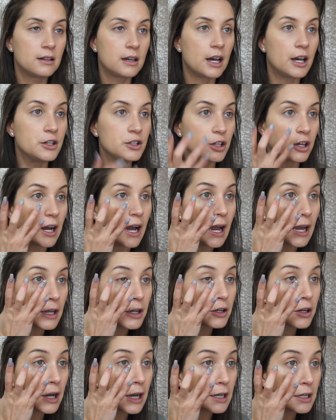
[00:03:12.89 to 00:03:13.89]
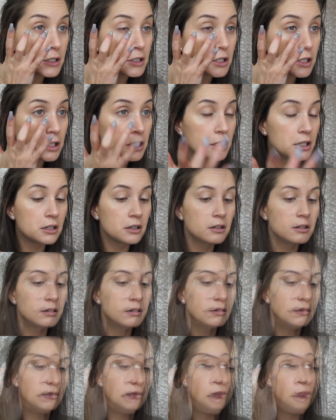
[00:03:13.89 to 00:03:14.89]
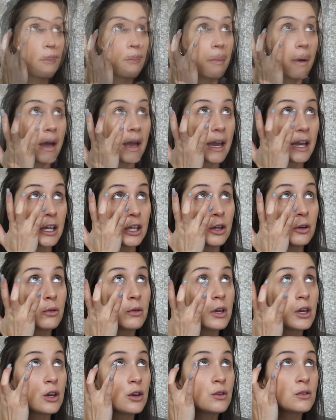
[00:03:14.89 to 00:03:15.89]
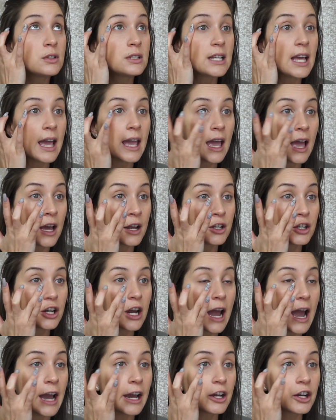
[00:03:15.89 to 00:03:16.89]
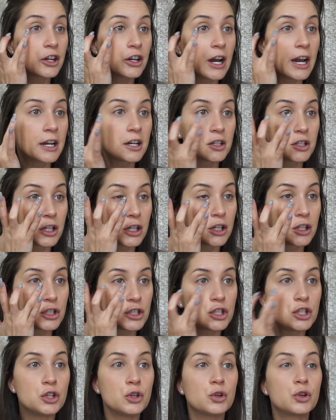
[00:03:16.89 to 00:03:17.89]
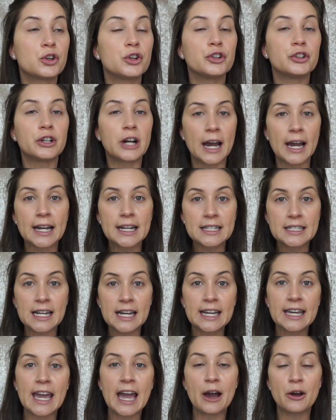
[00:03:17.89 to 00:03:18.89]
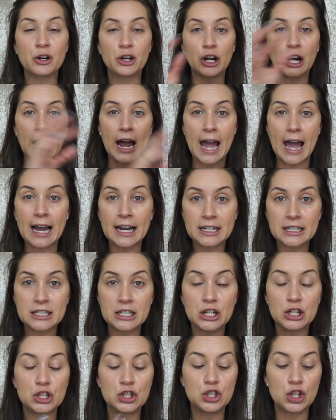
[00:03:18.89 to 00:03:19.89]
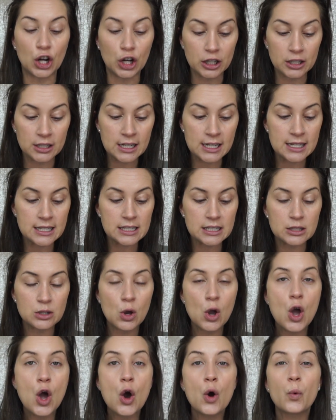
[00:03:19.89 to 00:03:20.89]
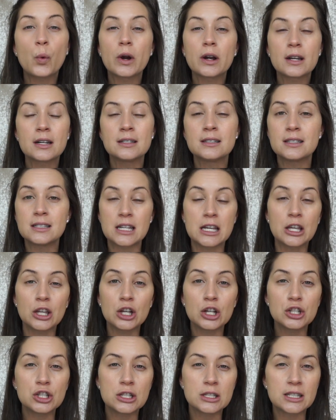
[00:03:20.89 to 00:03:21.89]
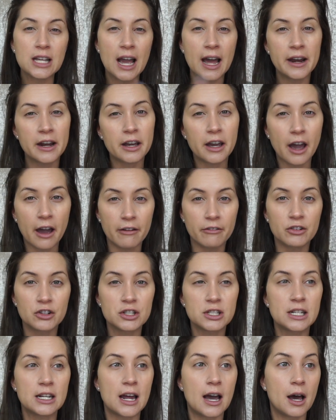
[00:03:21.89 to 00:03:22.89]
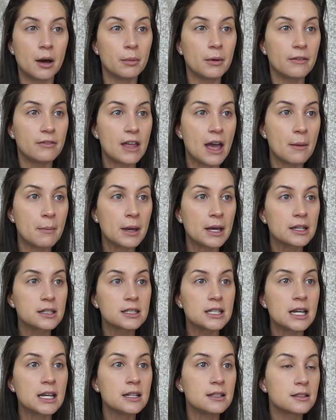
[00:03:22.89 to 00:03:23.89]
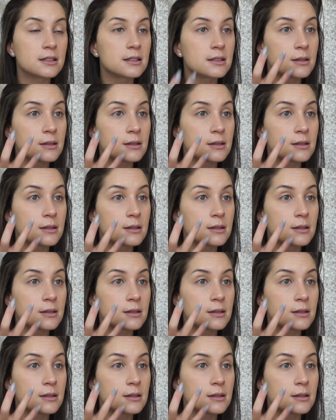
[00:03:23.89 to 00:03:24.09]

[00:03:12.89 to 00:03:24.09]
under eye corrector, but you use a under eye corrector to correct and counteract darkness where concealer just kind of covers it up, if that makes sense.